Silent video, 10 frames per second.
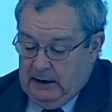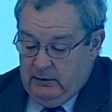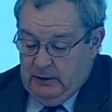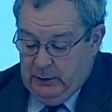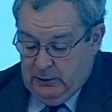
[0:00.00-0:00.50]
a
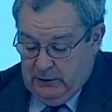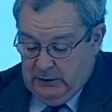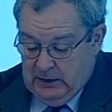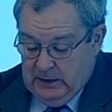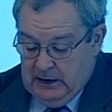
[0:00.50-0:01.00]
report
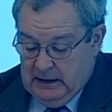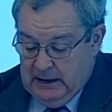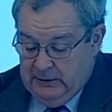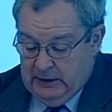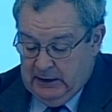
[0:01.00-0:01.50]
on
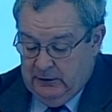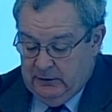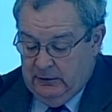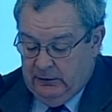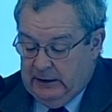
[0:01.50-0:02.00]
education
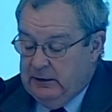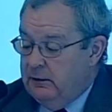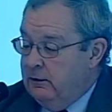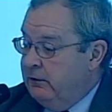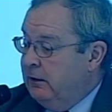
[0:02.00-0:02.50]
and
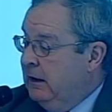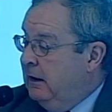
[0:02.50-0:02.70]
skills,